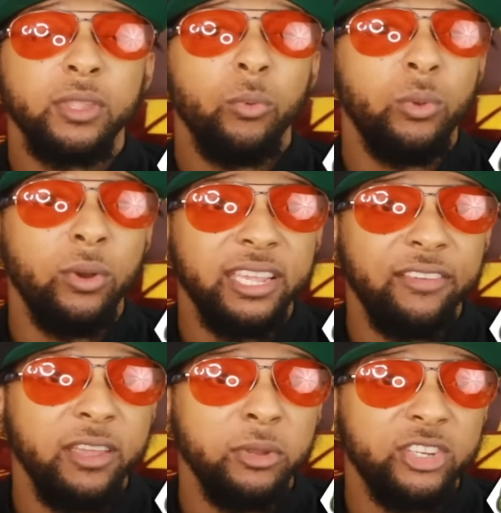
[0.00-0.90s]
We want to give
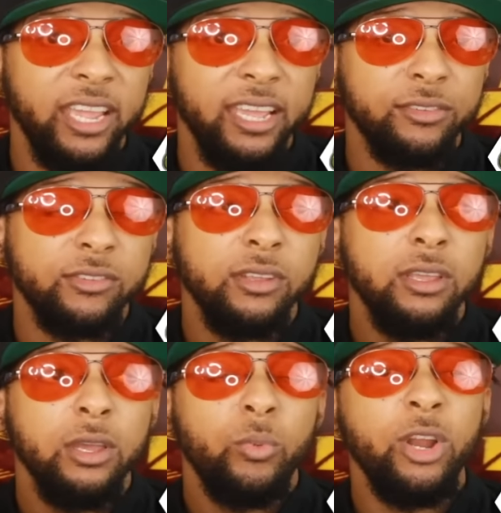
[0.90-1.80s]
him a chance.
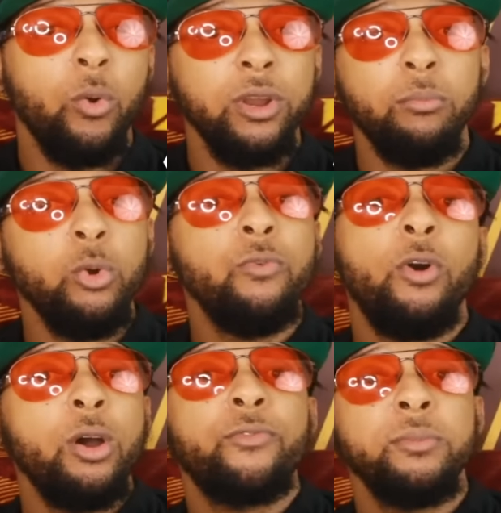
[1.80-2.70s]
We don't want to move
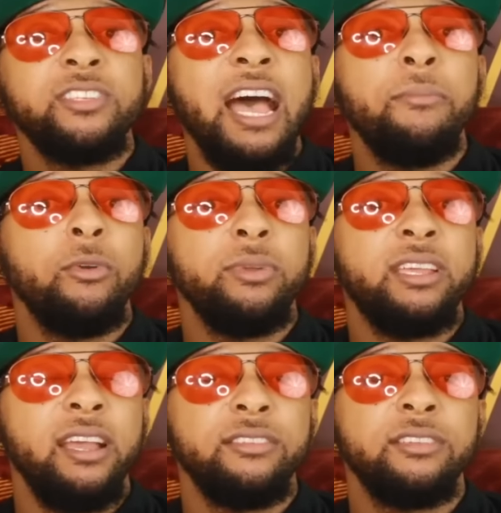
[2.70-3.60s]
on from Seibert
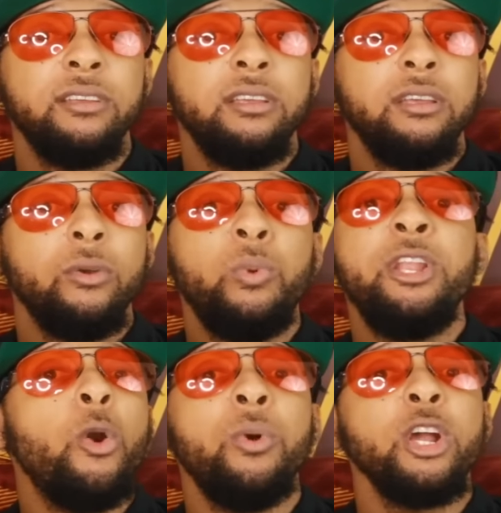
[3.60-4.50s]
because we
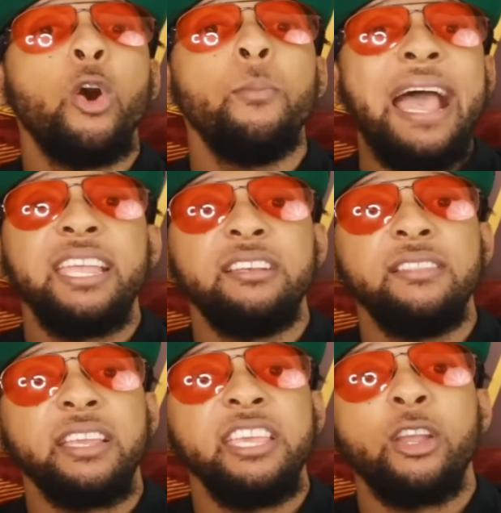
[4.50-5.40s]
don't want to go back into
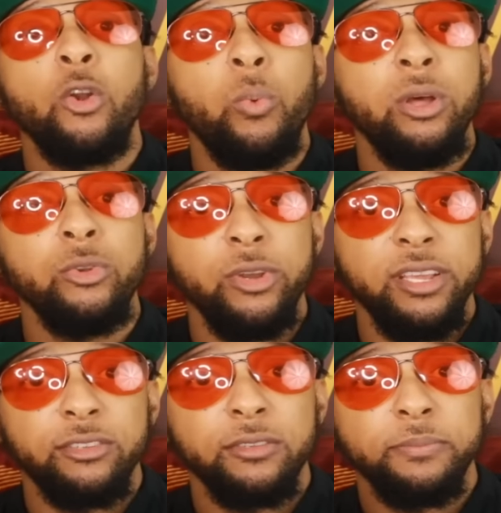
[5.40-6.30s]
the kicker wilderness.